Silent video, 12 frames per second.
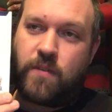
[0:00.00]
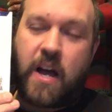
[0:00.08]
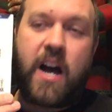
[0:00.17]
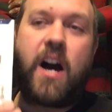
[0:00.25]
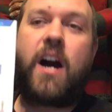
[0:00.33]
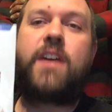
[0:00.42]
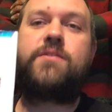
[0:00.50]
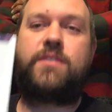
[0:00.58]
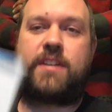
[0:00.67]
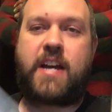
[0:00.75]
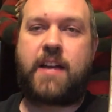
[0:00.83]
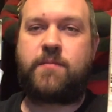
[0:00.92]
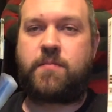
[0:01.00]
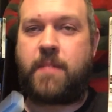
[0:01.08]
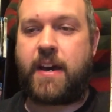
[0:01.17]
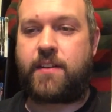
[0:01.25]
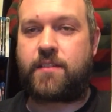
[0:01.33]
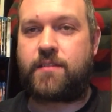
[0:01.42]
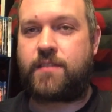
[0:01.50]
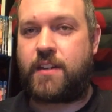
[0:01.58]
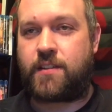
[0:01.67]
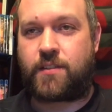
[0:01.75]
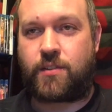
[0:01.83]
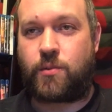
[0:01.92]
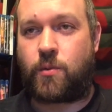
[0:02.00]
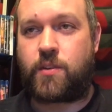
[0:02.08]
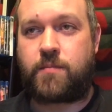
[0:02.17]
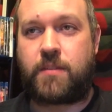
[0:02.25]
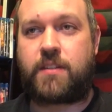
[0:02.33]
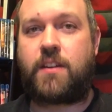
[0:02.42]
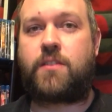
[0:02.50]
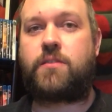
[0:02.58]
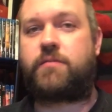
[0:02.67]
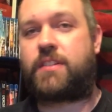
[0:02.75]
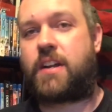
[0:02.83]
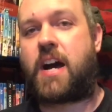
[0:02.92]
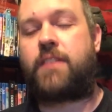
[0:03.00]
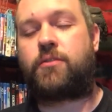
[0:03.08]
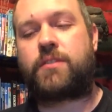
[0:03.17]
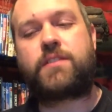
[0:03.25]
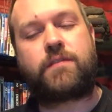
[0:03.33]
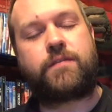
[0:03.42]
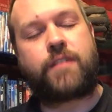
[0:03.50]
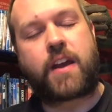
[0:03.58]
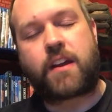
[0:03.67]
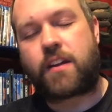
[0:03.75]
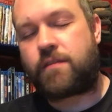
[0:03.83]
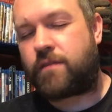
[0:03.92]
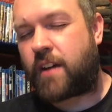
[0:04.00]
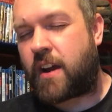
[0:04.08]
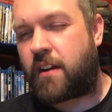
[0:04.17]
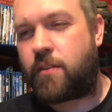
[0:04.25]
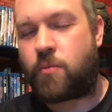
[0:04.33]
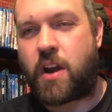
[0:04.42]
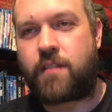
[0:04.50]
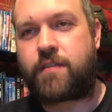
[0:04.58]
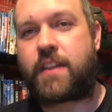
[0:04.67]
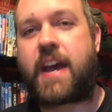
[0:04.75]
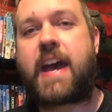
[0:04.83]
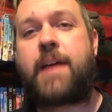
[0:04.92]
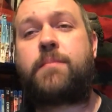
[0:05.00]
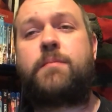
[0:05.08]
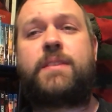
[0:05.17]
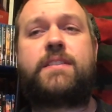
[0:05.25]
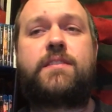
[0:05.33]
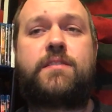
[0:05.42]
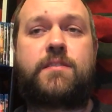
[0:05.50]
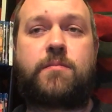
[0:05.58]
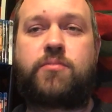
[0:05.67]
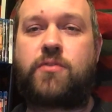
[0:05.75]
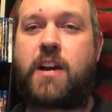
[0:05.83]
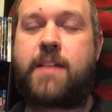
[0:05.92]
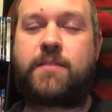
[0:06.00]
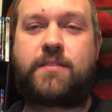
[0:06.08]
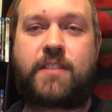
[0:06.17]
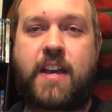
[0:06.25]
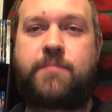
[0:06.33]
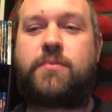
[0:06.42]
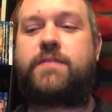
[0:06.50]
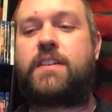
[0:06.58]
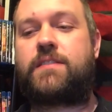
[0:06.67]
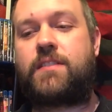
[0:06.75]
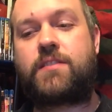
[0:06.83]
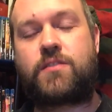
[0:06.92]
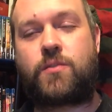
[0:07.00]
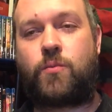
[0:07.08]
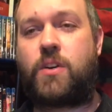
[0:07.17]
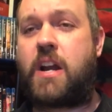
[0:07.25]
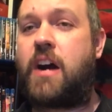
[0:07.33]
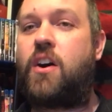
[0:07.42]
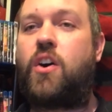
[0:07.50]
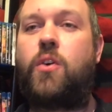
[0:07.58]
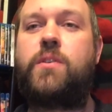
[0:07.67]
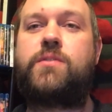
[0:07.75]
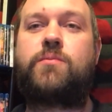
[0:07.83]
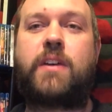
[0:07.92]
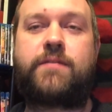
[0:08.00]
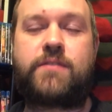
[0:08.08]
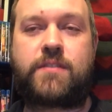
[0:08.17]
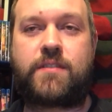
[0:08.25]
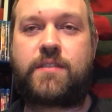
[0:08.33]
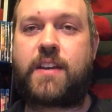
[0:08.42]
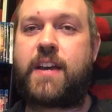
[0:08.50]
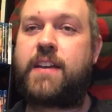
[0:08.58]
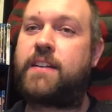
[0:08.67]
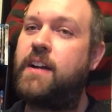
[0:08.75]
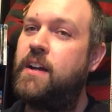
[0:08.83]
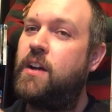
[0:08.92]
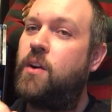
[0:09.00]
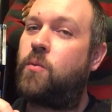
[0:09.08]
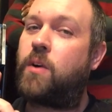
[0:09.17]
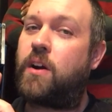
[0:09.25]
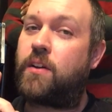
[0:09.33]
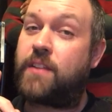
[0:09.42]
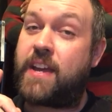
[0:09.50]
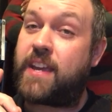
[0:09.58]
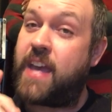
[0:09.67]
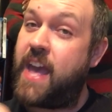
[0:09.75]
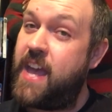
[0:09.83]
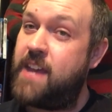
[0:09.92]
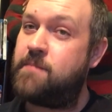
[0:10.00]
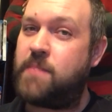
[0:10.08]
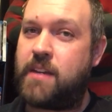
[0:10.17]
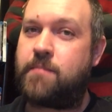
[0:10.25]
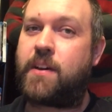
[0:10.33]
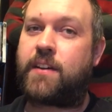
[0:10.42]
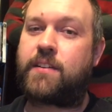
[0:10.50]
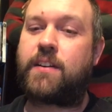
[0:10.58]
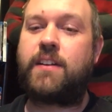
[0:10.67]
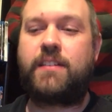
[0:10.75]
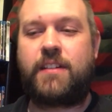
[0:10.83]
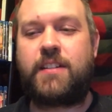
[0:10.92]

a hundred times better than its source material of a novel. It's very, very rare for that to happen, but this is a prime example of this. This is the one I always reference as saying, well, they can be better,